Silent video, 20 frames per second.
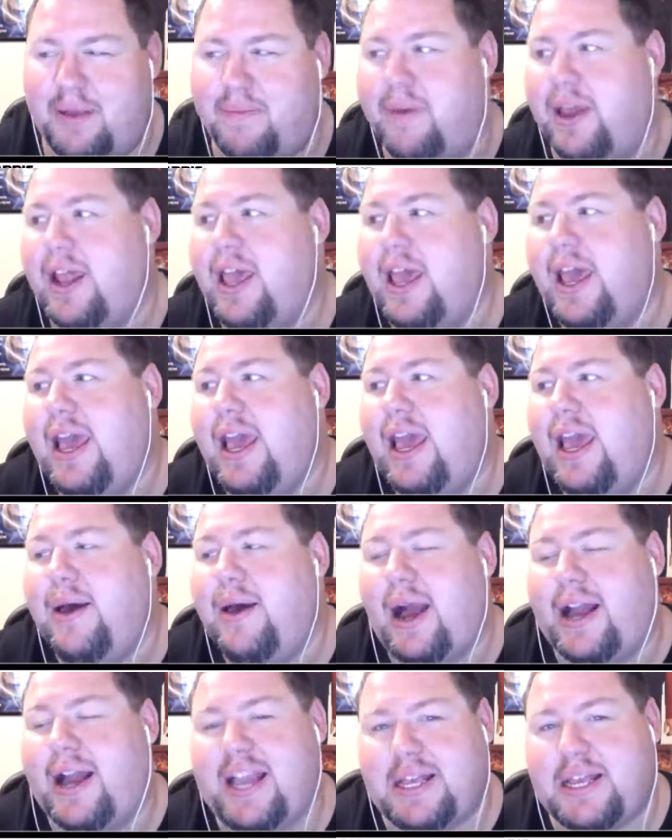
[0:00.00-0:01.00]
But
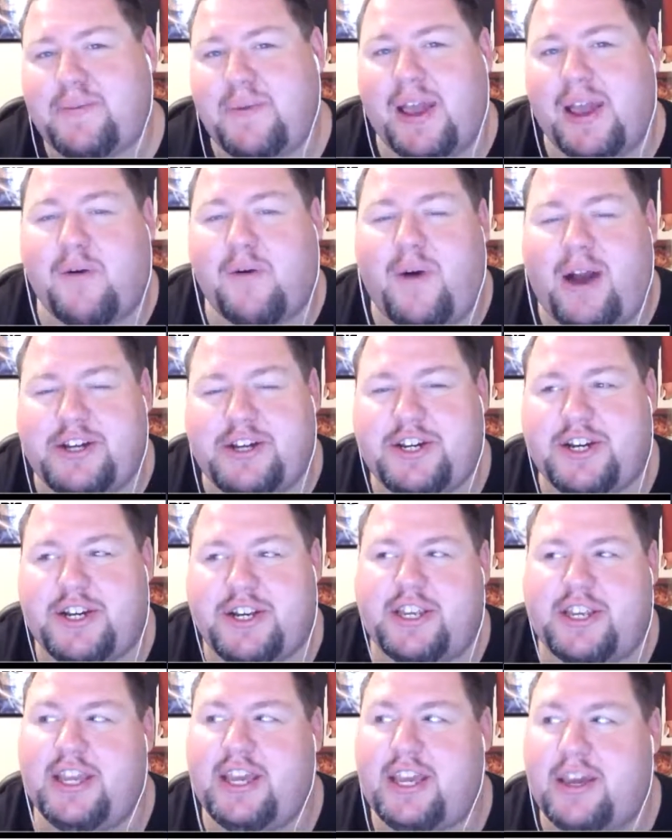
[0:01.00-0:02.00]
I guess my question
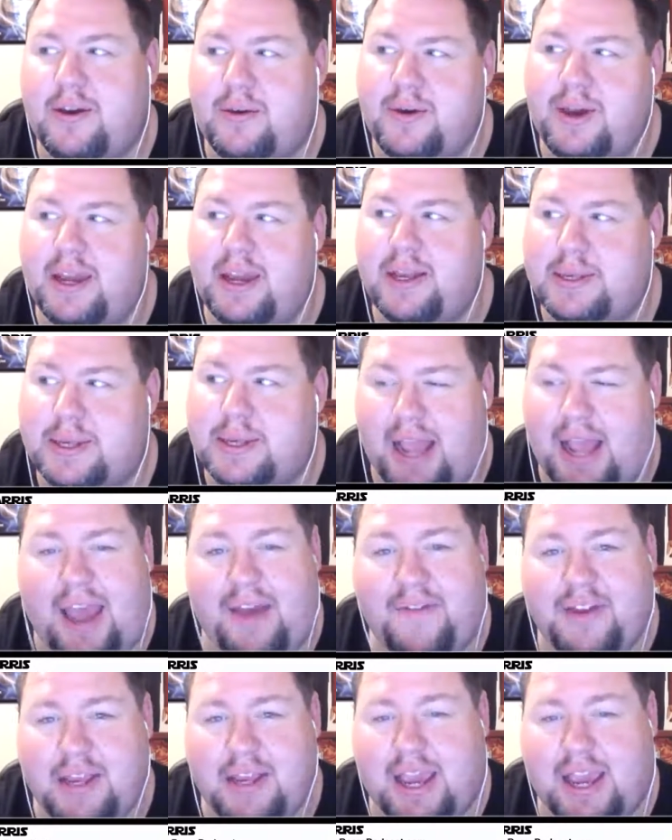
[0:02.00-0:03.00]
to you is,
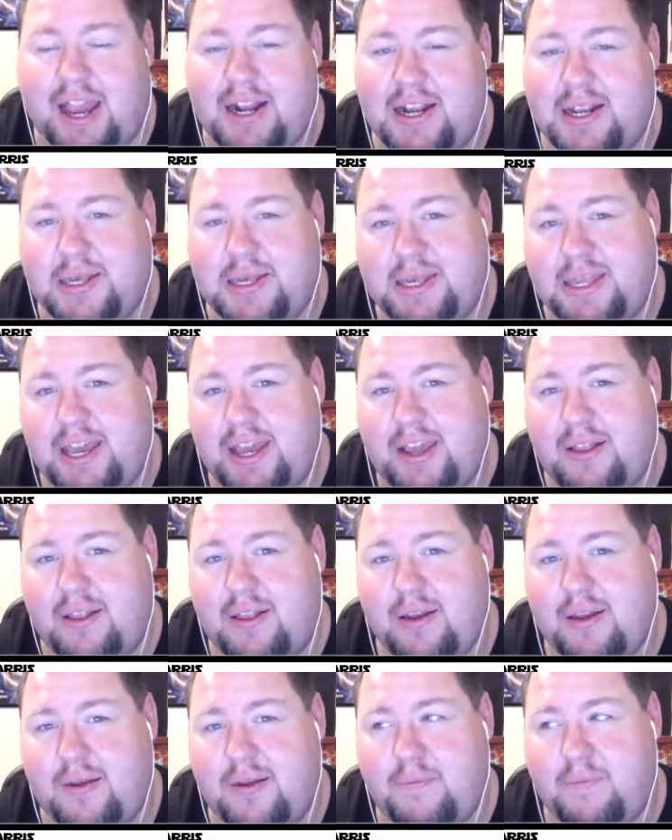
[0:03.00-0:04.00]
having kind of
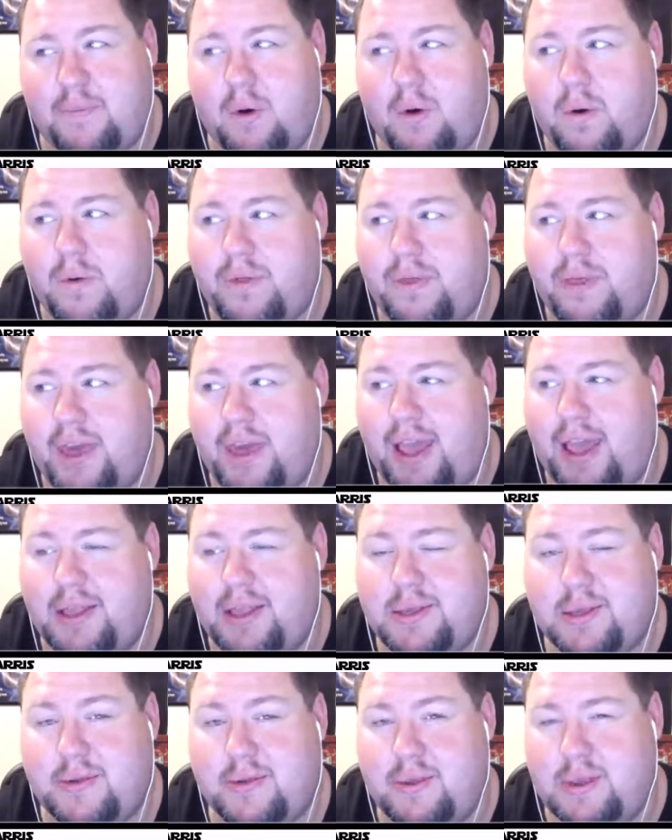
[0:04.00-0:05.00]
seen both
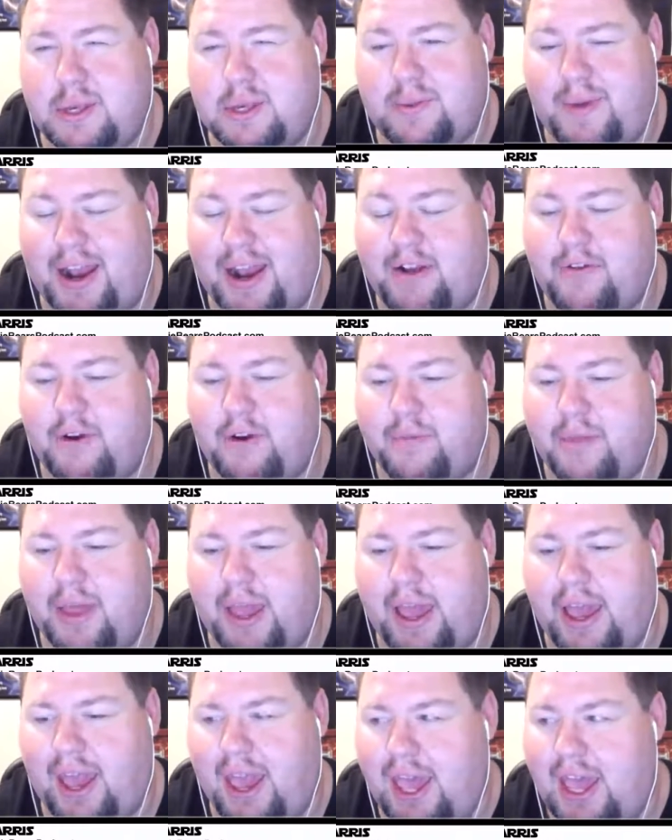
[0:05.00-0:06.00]
ends of the spectrum,
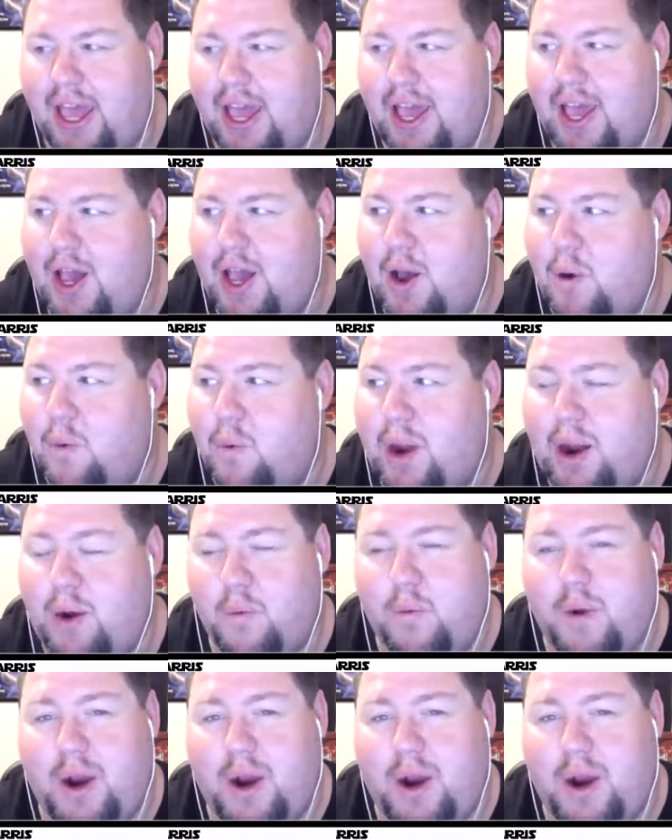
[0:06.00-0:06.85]
like where